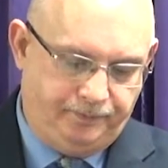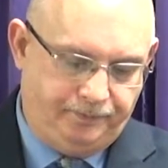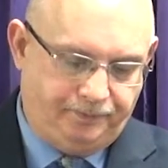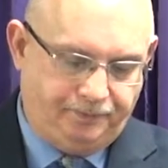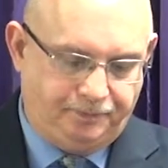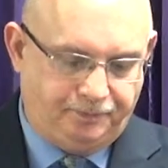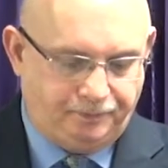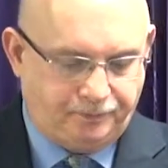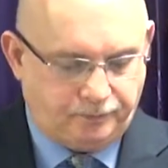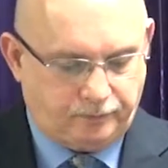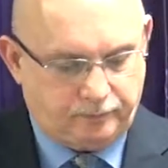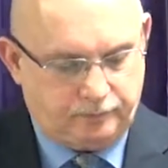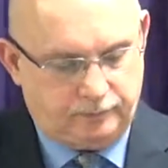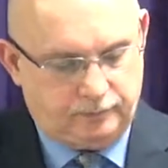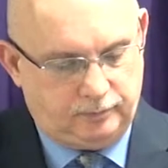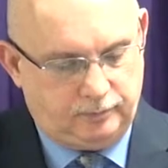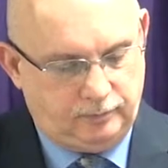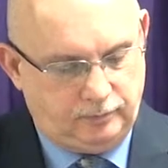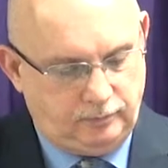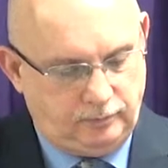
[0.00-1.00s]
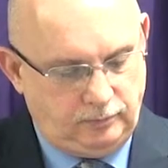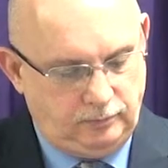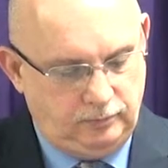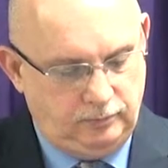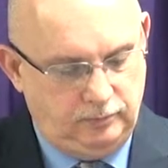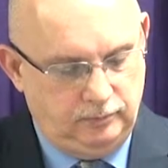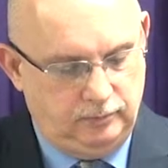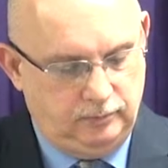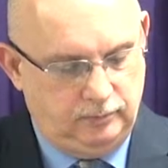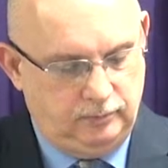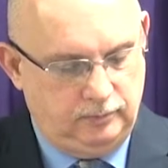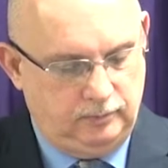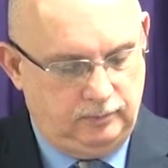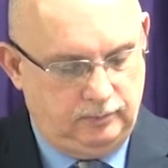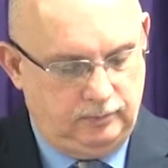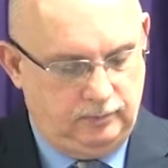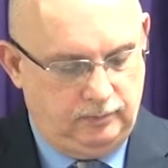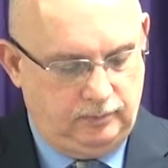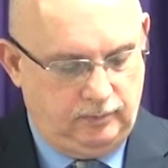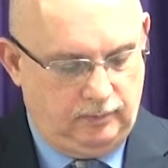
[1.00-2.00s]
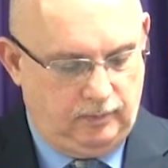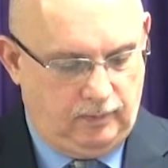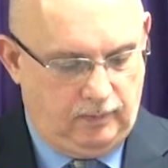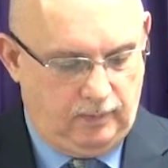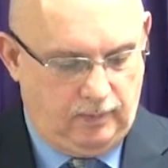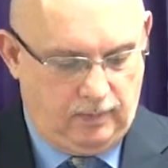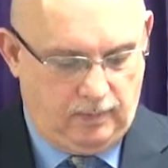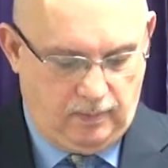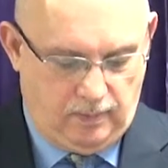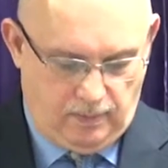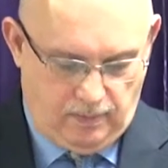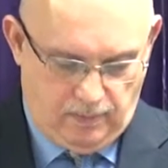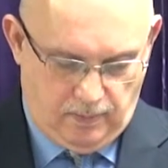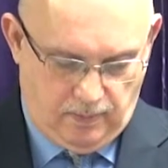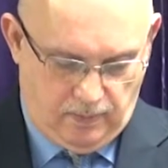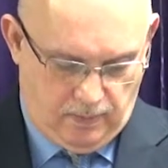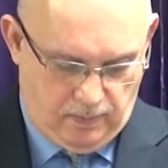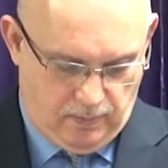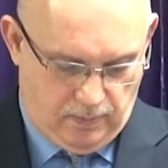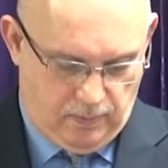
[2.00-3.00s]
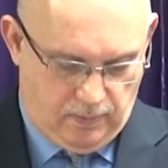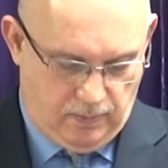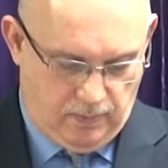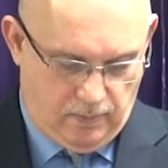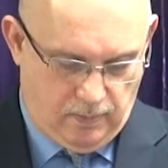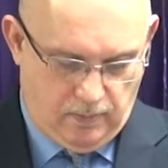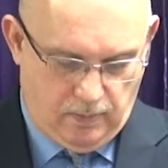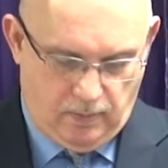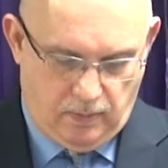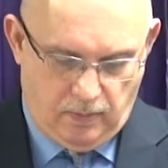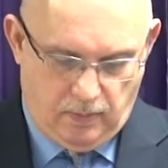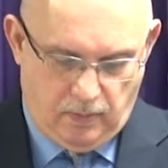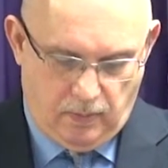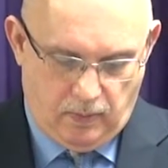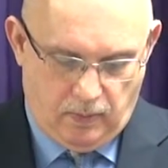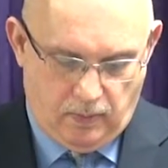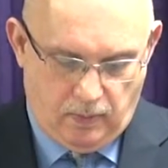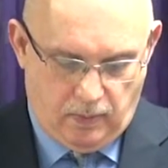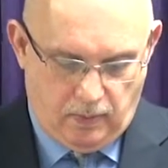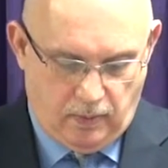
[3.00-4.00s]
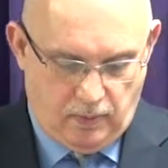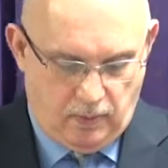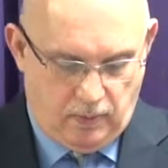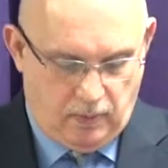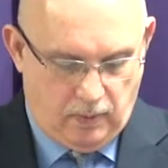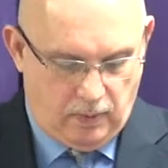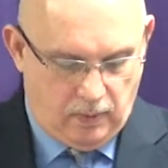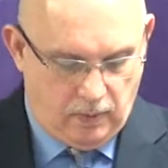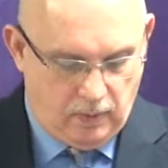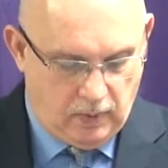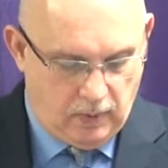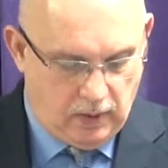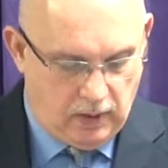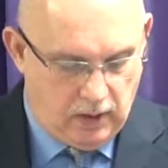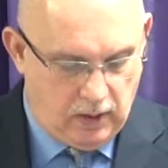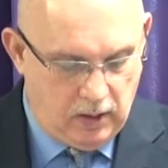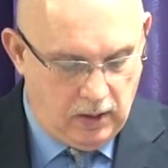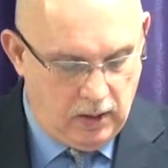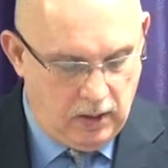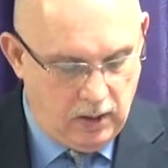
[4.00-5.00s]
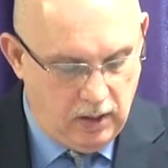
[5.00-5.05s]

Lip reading: (silence)